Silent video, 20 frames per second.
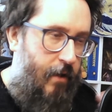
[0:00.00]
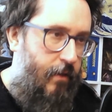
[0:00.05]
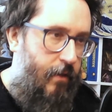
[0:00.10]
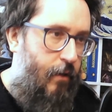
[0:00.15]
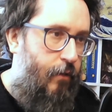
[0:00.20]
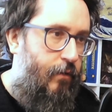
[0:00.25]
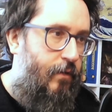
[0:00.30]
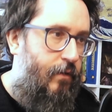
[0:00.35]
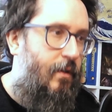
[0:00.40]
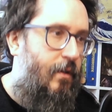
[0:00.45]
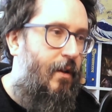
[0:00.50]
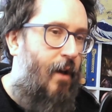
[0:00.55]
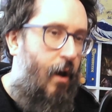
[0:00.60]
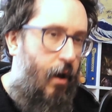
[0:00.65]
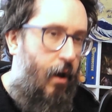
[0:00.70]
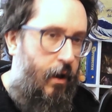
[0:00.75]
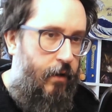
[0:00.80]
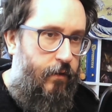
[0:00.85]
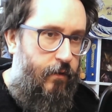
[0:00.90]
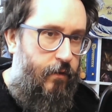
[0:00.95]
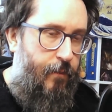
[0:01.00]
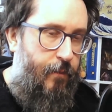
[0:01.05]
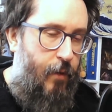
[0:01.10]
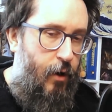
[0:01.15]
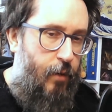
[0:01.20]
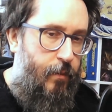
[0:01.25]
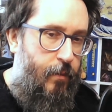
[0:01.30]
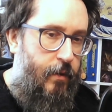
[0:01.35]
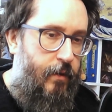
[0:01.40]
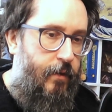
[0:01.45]
those kinds of
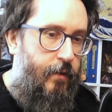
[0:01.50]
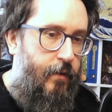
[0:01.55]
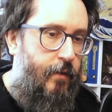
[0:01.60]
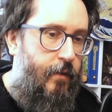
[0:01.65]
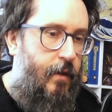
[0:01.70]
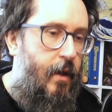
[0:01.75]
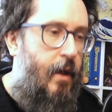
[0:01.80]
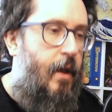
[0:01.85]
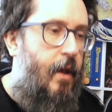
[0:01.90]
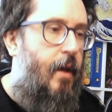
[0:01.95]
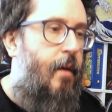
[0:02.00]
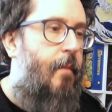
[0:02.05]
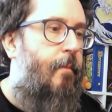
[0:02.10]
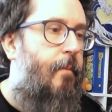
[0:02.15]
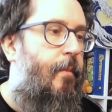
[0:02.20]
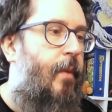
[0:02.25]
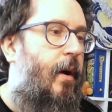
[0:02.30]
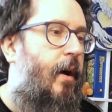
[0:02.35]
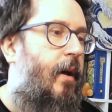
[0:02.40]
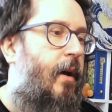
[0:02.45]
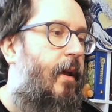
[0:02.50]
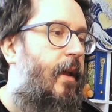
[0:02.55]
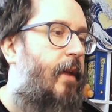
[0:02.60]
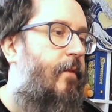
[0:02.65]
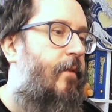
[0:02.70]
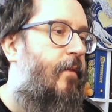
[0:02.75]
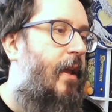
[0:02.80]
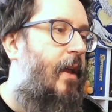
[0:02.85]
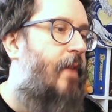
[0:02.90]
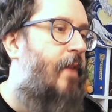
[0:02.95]
moments. But
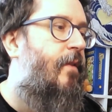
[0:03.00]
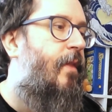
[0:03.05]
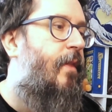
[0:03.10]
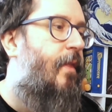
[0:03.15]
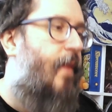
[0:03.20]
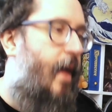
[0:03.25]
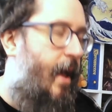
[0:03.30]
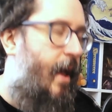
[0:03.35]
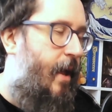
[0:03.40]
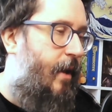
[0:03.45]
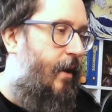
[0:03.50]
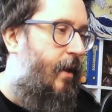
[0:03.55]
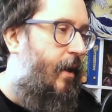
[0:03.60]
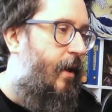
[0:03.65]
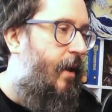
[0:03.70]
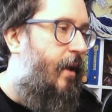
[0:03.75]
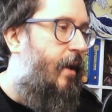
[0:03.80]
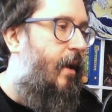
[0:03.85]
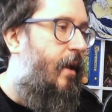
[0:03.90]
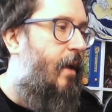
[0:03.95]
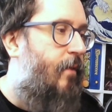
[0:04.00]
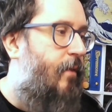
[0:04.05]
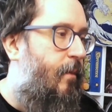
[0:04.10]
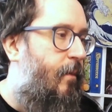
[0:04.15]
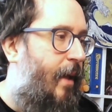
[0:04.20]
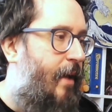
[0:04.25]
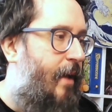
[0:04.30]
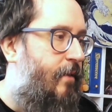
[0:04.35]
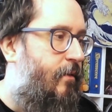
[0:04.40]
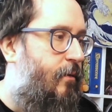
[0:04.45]
even then, if the
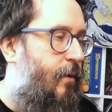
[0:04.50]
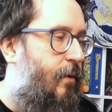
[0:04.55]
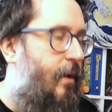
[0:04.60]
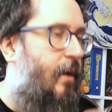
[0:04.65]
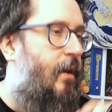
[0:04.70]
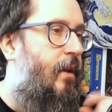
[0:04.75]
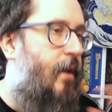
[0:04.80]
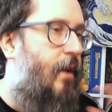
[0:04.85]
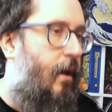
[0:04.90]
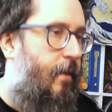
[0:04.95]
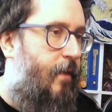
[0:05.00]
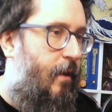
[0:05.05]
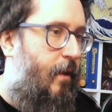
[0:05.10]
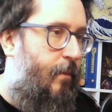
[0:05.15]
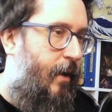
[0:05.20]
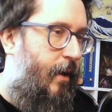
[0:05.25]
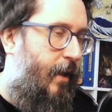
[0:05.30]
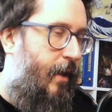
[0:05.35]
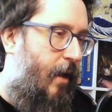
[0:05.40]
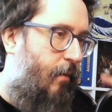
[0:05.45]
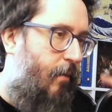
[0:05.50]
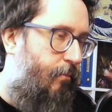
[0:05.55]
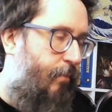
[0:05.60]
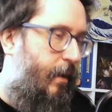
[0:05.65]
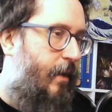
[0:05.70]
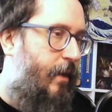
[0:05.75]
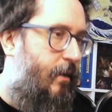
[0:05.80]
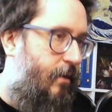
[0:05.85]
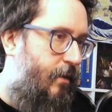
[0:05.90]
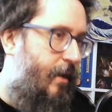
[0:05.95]
players are doing nothing but getting
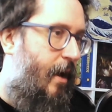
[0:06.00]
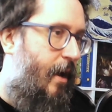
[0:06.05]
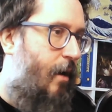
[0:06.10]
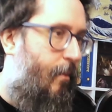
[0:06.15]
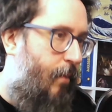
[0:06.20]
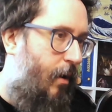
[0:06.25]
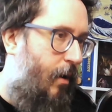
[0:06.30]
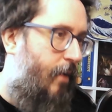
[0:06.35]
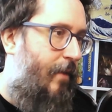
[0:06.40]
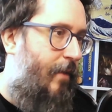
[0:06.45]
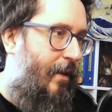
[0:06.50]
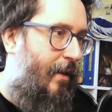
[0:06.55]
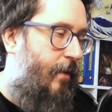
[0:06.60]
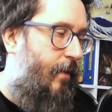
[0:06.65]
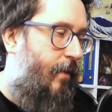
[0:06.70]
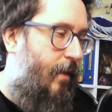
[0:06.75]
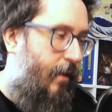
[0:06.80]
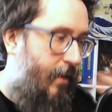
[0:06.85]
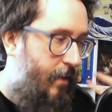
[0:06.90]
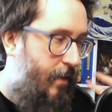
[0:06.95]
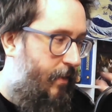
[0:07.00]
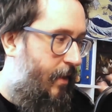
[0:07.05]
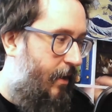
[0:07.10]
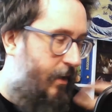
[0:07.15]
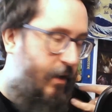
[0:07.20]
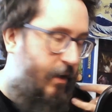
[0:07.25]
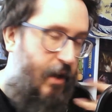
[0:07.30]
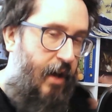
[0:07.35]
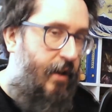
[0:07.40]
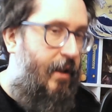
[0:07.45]
beaten down by a villain, then they're
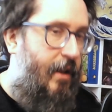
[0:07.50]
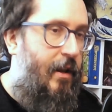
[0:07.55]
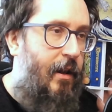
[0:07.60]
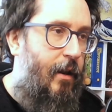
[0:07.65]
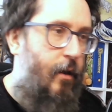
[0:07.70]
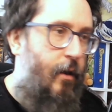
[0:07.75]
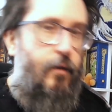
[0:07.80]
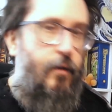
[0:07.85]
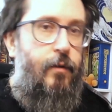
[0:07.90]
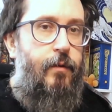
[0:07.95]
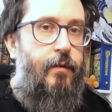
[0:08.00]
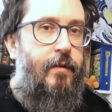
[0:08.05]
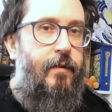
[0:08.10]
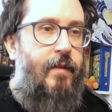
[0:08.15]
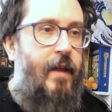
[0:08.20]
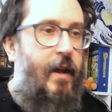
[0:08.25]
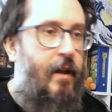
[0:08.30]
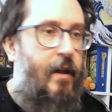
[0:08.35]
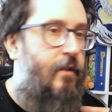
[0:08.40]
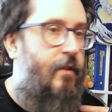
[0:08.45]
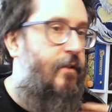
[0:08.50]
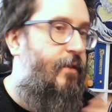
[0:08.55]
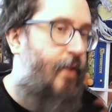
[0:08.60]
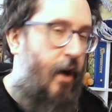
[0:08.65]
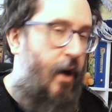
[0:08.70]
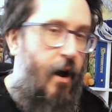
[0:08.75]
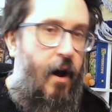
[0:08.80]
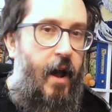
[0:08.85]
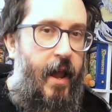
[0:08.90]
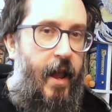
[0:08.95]
gonna lose. They're gonna
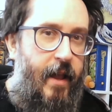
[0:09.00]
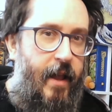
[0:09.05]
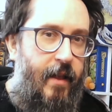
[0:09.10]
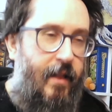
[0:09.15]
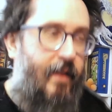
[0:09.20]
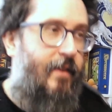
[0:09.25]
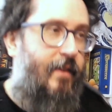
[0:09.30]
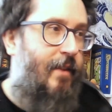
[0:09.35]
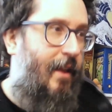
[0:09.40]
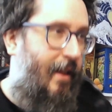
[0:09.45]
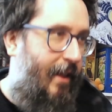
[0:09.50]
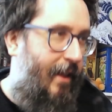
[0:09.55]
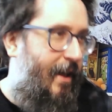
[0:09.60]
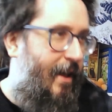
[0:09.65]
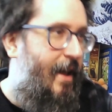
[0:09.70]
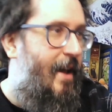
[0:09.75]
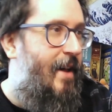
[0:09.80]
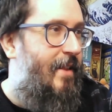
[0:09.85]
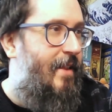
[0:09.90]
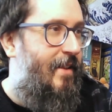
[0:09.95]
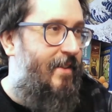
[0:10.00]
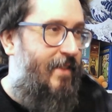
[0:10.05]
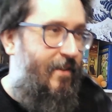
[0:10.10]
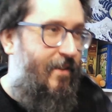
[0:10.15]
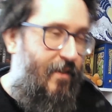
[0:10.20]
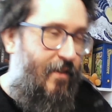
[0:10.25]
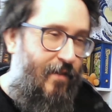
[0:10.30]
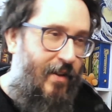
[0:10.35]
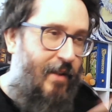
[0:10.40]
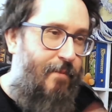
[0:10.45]
die. It's like, if the
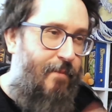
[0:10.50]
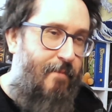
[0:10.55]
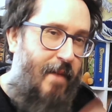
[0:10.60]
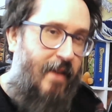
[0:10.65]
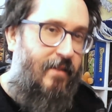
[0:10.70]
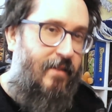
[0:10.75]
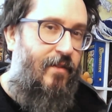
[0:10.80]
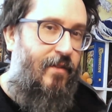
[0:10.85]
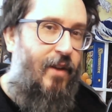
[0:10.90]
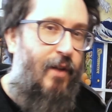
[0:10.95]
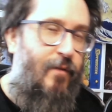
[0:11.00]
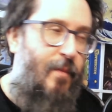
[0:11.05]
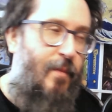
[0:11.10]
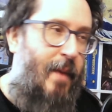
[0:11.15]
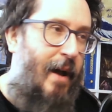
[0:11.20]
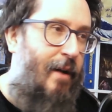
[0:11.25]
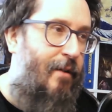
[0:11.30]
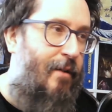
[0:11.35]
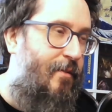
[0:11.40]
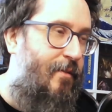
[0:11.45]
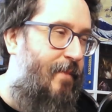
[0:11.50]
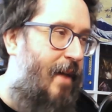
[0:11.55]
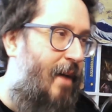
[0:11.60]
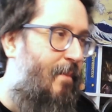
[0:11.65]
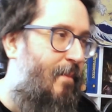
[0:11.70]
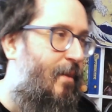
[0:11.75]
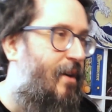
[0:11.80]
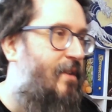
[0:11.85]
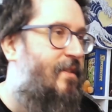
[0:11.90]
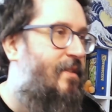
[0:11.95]
villain massively overpowers them that
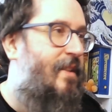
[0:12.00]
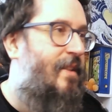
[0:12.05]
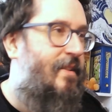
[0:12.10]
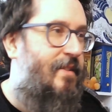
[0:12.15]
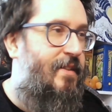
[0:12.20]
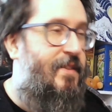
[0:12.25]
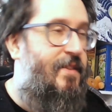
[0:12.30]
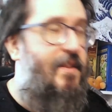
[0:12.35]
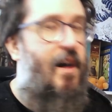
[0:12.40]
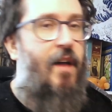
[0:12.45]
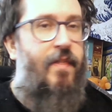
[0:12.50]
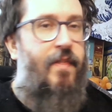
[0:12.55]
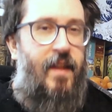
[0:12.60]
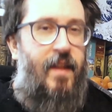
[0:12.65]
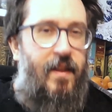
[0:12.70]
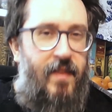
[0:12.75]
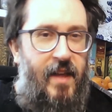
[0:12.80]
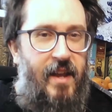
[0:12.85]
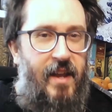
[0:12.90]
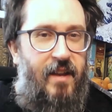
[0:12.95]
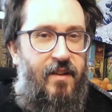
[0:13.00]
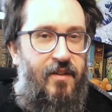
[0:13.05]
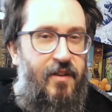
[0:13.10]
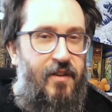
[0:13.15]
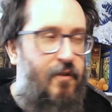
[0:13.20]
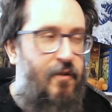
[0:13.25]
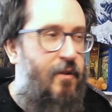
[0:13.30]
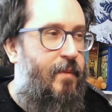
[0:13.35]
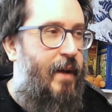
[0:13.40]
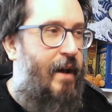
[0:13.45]
much, there's nothing they can
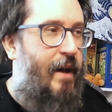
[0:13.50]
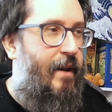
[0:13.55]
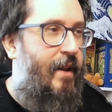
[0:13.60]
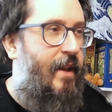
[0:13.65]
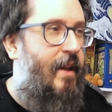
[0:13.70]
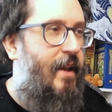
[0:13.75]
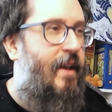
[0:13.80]
do about it.